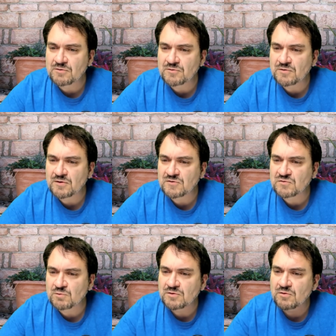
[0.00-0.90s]
Illinois
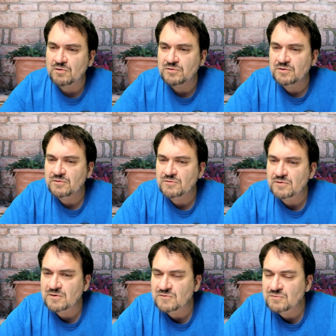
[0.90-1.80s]
is where Northern
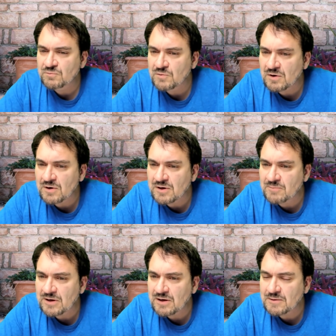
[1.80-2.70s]
Illinois is where
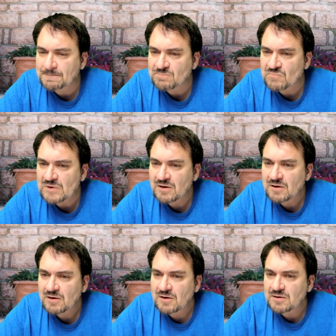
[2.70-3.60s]
I'm at.
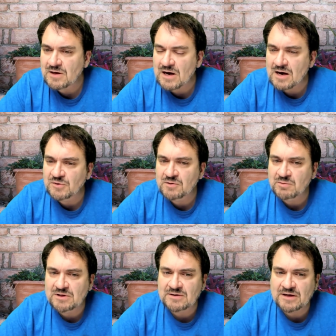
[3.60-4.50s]
Yeah, I'm going to
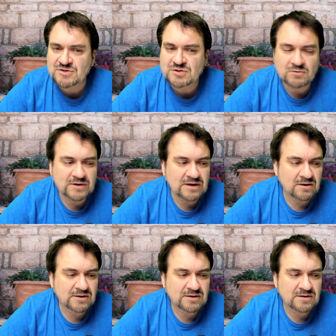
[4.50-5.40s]
be in that general
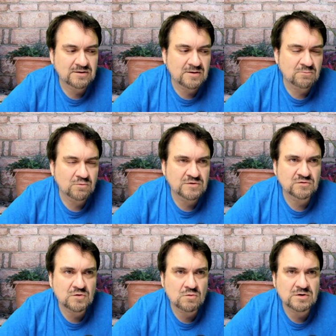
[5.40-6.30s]
area. Um, we're
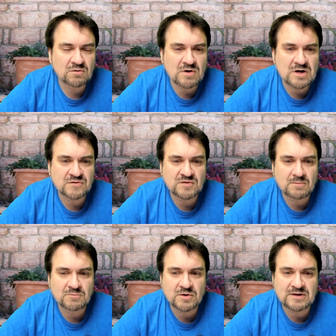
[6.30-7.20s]
just going across.
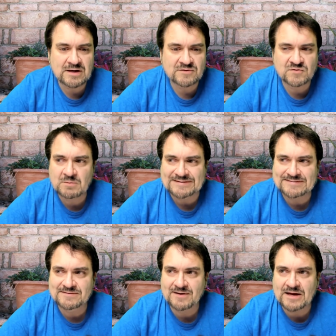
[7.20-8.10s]
I'm um, looking at
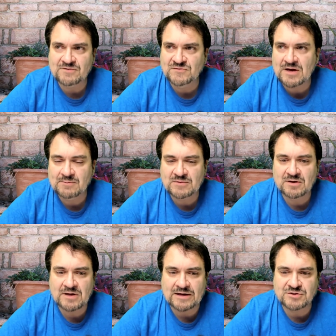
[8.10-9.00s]
somebody's lifetime
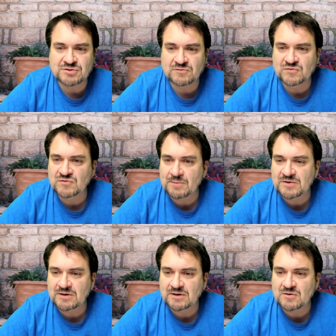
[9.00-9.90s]
collection of
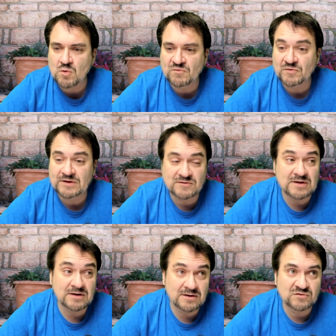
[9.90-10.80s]
something, and hopefully it,
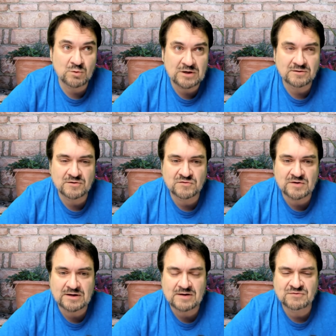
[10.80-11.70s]
it is what it looks like.